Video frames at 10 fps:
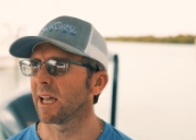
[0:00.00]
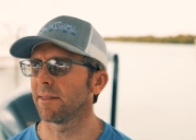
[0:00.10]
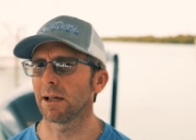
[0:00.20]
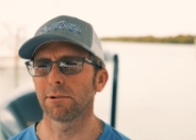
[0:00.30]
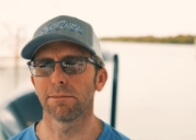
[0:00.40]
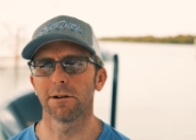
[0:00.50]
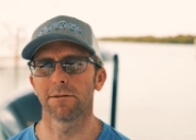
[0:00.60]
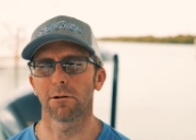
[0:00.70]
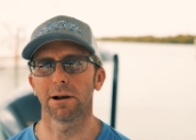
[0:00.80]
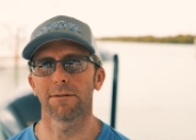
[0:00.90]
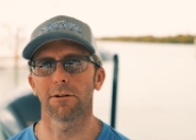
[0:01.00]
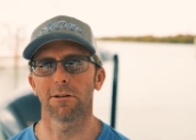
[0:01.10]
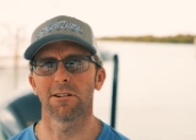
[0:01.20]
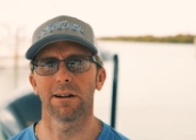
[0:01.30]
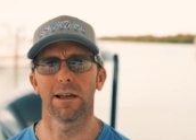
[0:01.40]
and then we moved our way
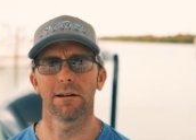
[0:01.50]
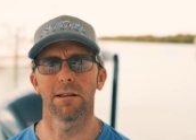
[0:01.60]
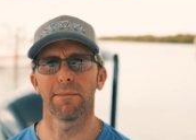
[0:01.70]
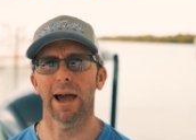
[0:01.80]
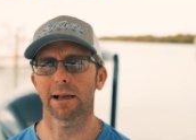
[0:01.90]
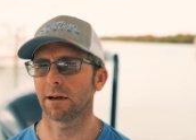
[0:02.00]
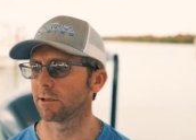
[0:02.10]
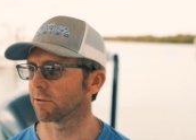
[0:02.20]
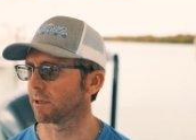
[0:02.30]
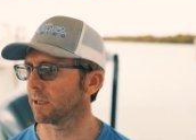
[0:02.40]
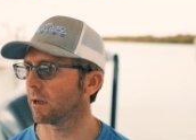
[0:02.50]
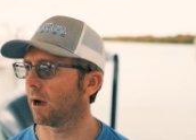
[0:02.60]
further into the backcountry.